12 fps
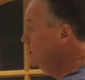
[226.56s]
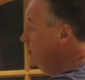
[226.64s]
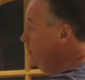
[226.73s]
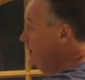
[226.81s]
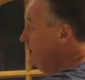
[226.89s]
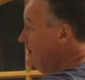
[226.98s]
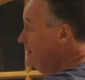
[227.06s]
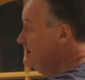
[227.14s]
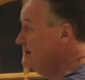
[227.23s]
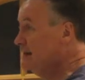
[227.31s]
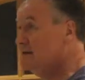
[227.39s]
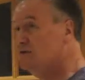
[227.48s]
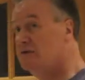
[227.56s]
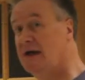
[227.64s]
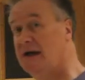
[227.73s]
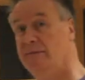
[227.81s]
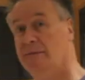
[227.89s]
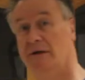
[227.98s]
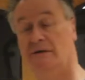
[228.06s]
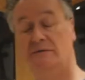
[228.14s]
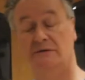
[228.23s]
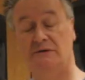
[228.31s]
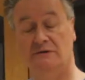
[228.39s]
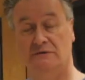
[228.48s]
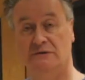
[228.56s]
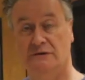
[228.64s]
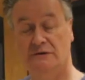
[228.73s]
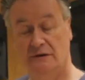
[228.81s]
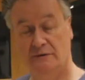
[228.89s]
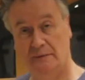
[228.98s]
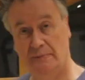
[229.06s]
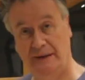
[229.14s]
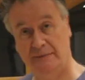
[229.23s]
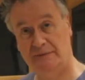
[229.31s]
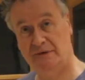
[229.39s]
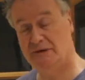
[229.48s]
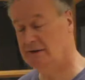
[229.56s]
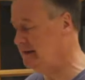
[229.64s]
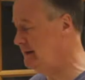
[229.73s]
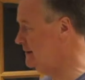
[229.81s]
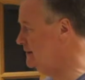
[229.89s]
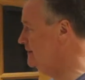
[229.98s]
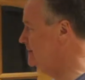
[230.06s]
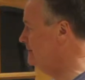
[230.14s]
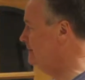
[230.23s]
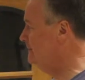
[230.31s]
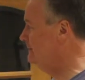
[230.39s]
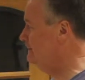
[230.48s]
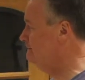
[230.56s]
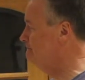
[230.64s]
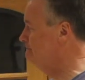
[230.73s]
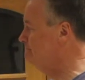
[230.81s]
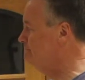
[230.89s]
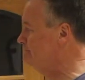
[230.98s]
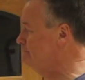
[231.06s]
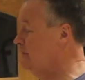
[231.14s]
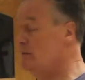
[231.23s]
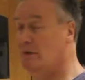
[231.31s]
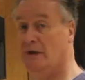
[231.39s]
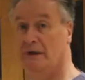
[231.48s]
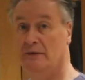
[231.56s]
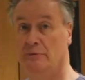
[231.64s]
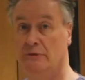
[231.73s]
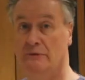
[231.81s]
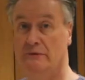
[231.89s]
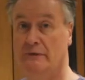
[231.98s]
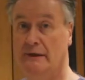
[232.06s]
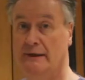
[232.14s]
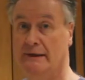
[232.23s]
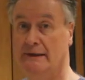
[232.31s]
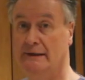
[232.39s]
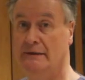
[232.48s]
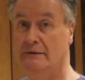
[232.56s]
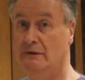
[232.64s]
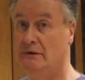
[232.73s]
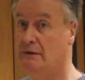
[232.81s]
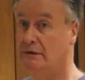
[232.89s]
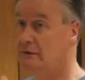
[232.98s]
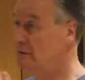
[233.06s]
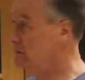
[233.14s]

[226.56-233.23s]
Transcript: will be the secondary amide, which is also termed a peptide link. You might like to pause and write that down. You can